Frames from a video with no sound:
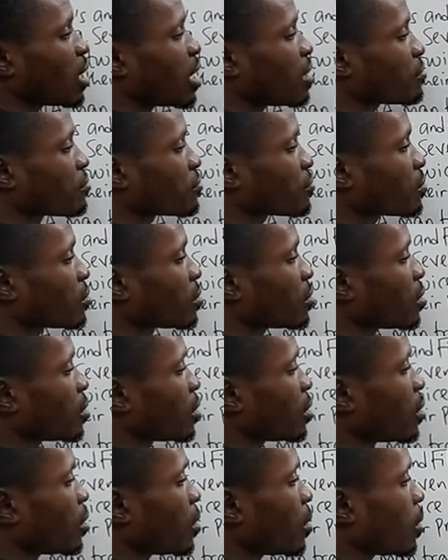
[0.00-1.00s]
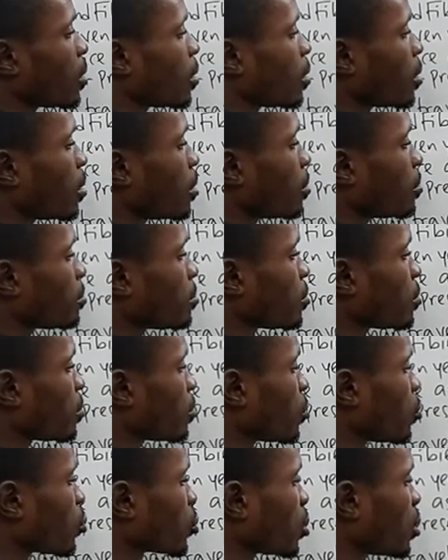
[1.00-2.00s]
you have,
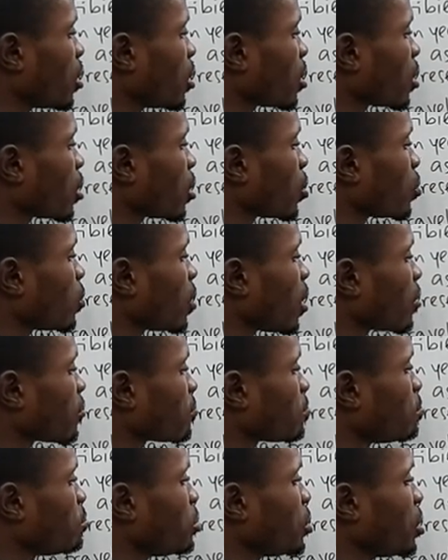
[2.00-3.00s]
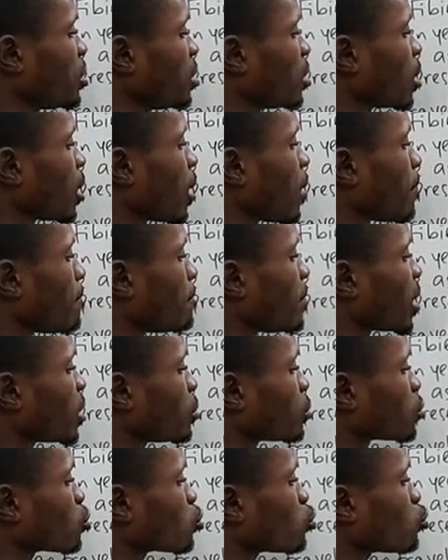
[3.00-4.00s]
okay, you have B
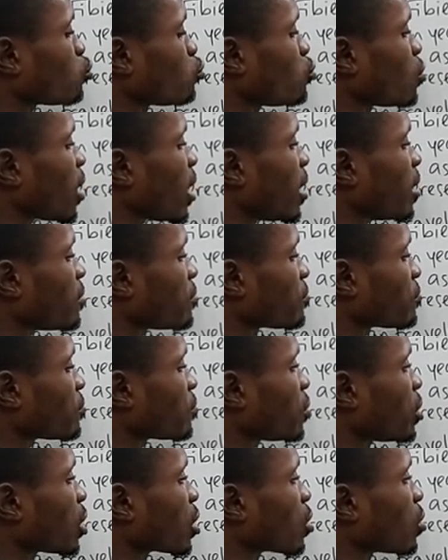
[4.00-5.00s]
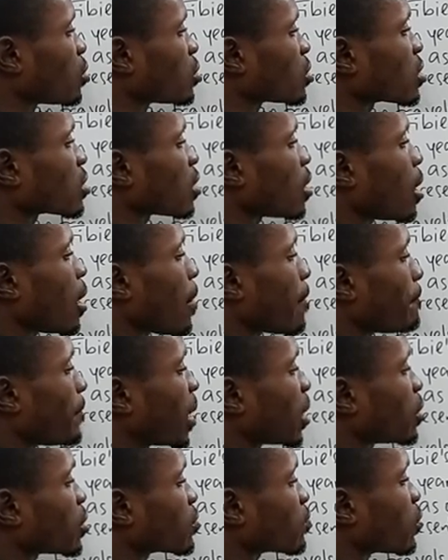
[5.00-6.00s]
minus 2F equals
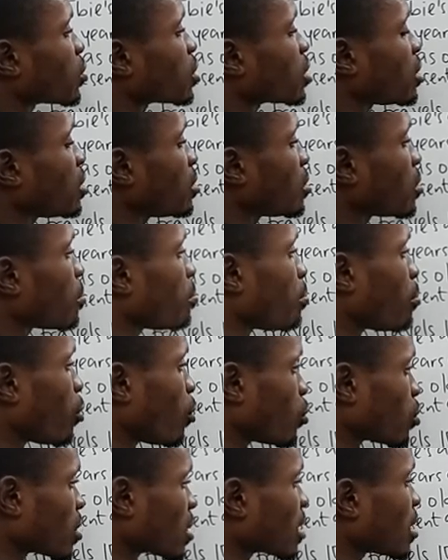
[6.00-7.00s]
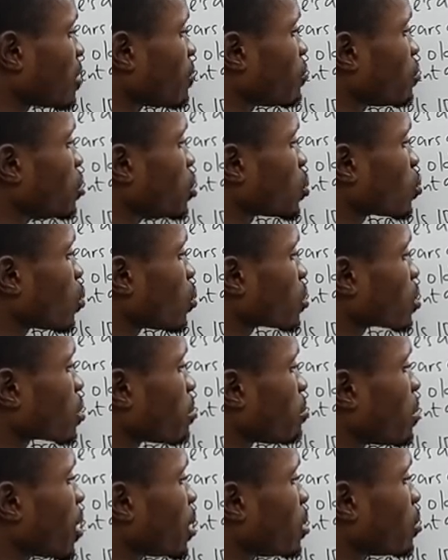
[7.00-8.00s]
minus 14 plus 7 is
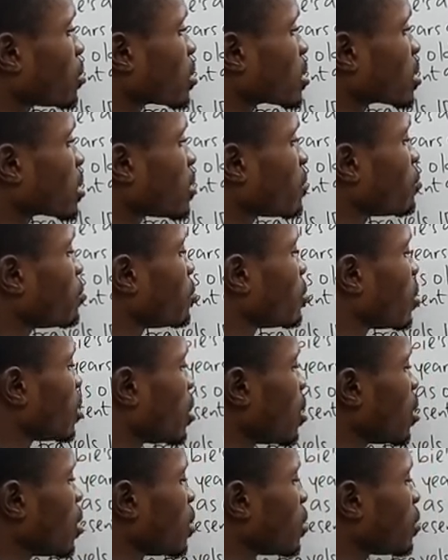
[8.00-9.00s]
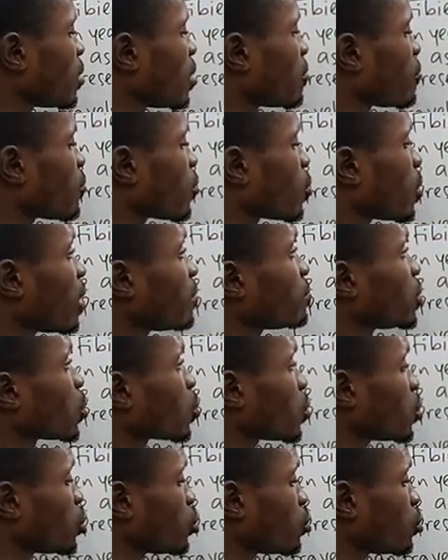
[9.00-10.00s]
what? Minus 7. Therefore, we have the
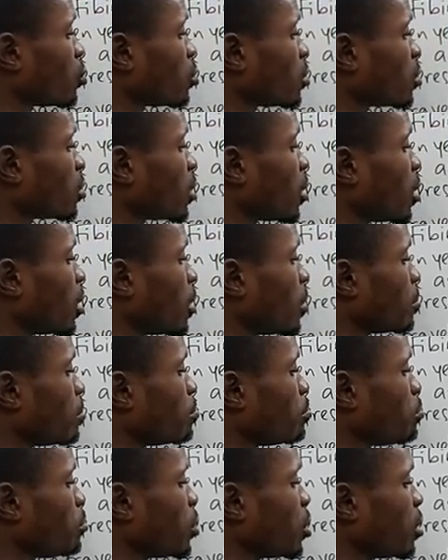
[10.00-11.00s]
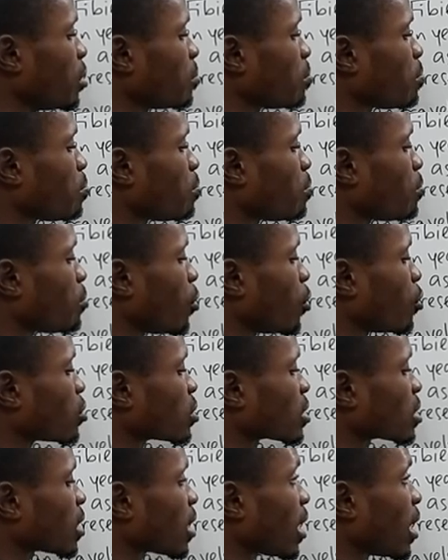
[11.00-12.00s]
equation B
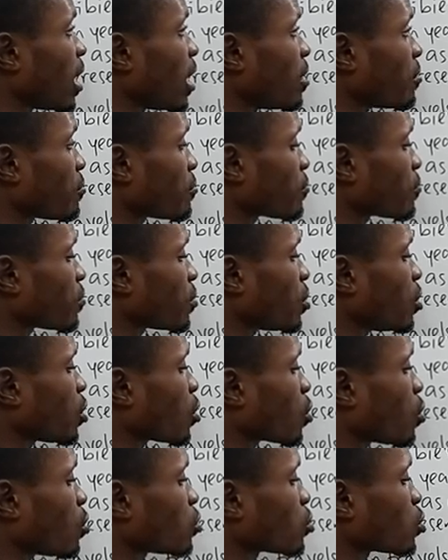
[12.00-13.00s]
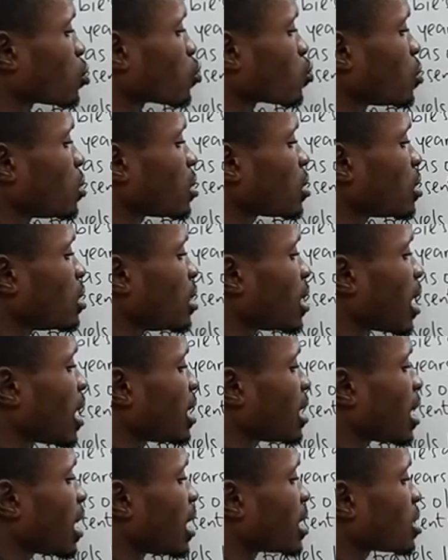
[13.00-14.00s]
plus F equals
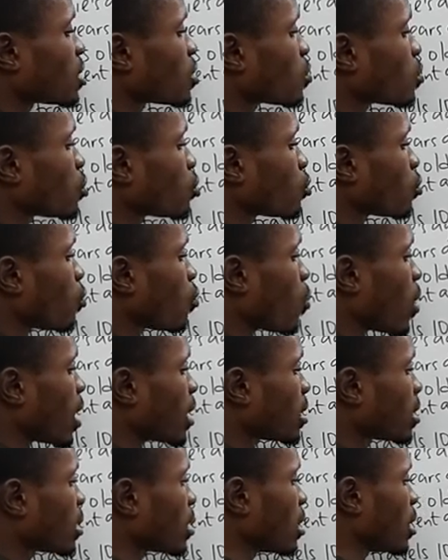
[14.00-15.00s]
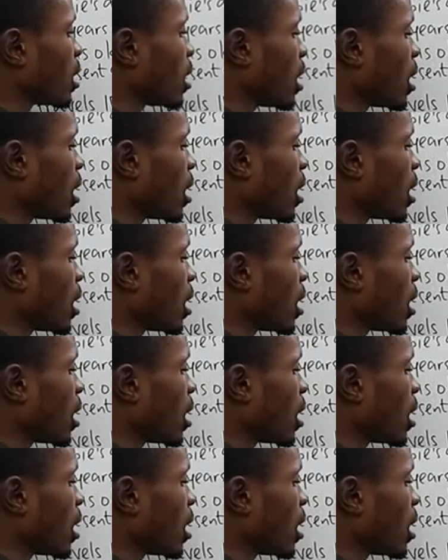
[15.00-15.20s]
29 as equation 1,